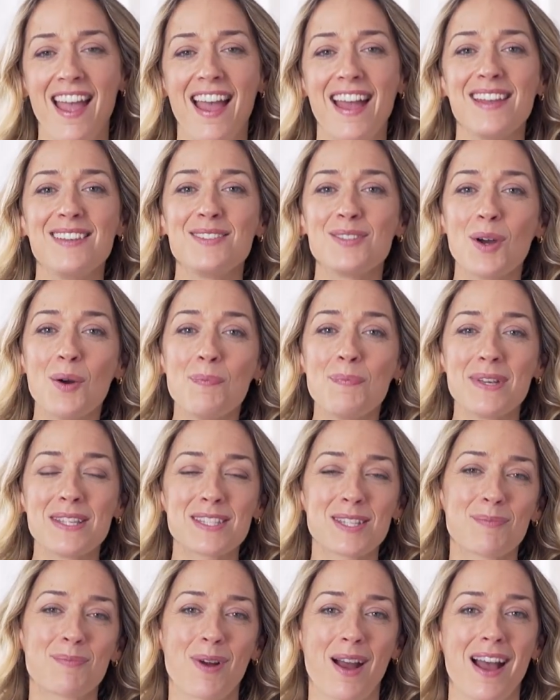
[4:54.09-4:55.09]
And don't be
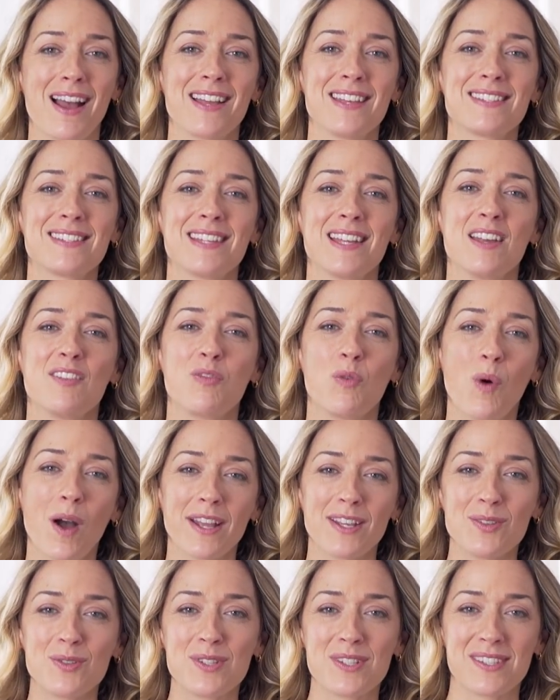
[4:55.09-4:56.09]
surprised if
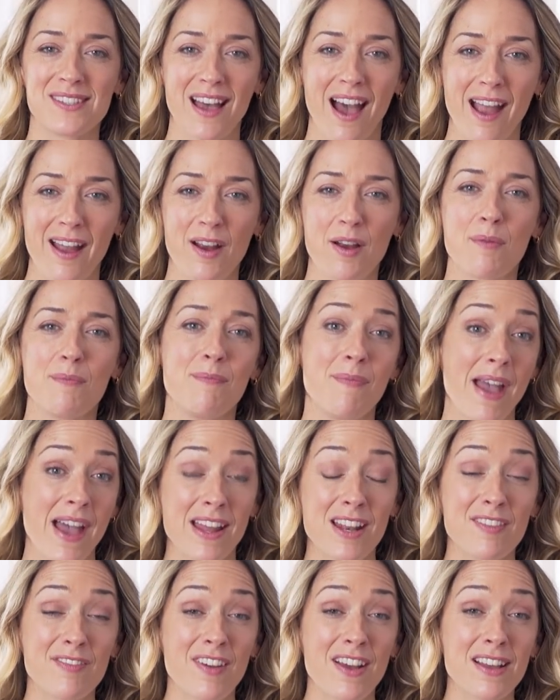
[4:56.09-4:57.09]
what you desire
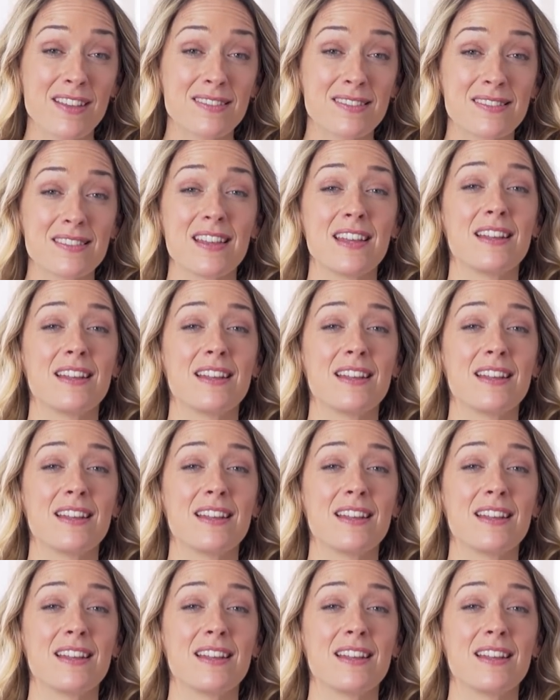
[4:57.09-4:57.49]
manifests